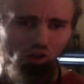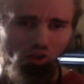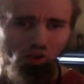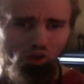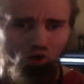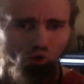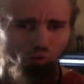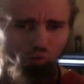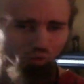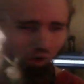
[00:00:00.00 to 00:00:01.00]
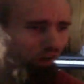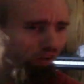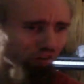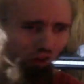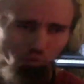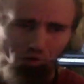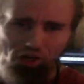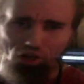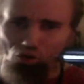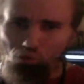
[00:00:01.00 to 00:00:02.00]
you know, releasing
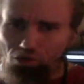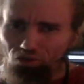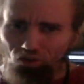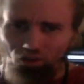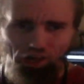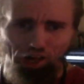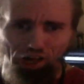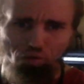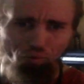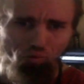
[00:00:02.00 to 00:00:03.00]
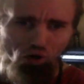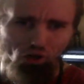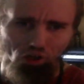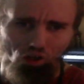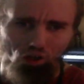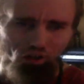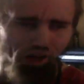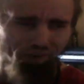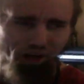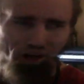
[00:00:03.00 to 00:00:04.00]
brand new music that I've been working on that
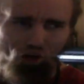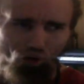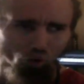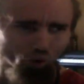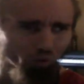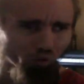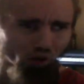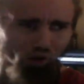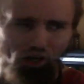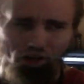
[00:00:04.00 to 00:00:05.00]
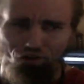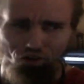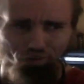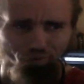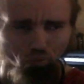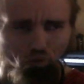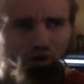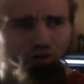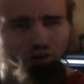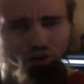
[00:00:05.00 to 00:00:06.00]
I've had on hold for the last several
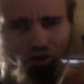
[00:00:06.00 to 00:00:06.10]
months.